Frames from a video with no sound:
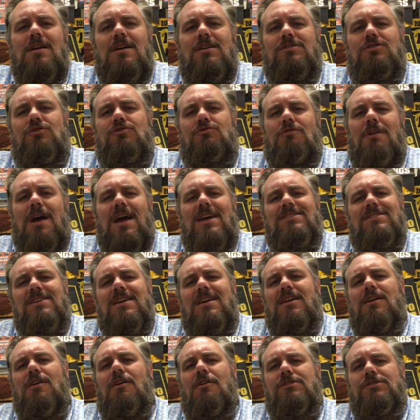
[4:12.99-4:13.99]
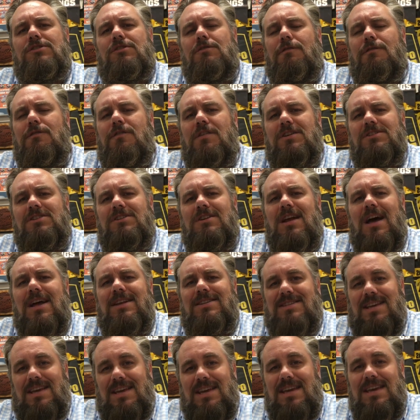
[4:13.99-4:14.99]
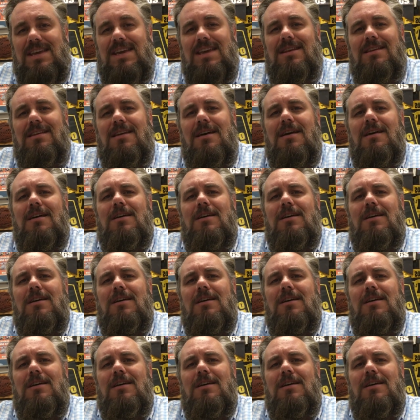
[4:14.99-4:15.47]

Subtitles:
Stress can cause your fish not to eat.